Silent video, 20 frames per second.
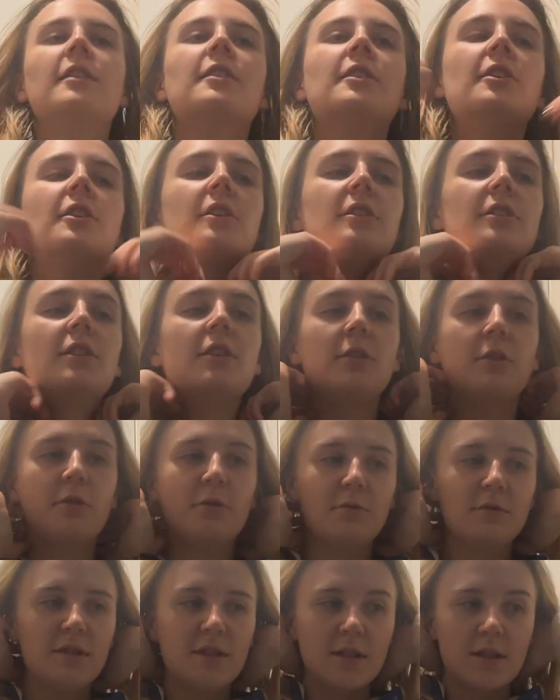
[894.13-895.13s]
Good
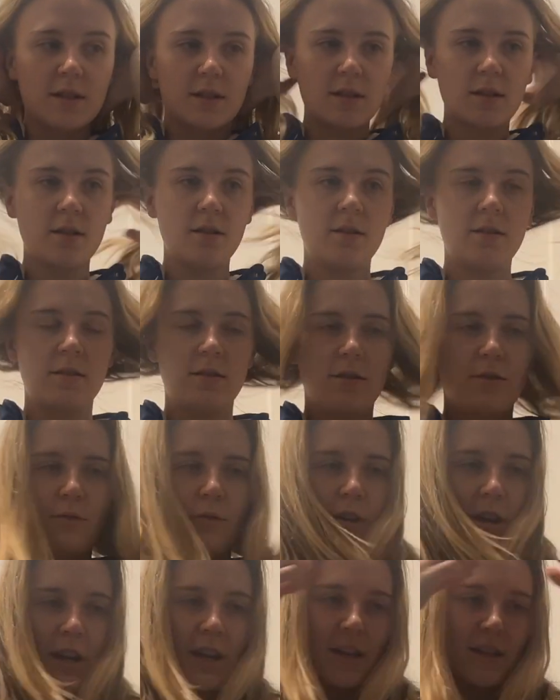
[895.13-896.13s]
news, or
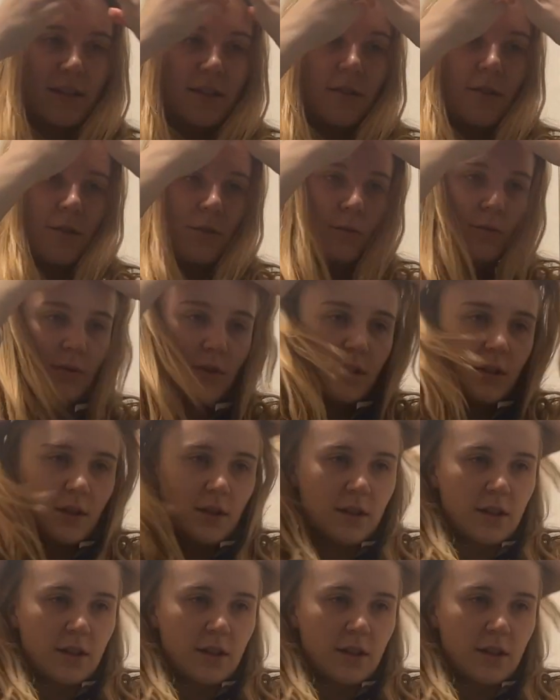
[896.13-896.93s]
I guess news,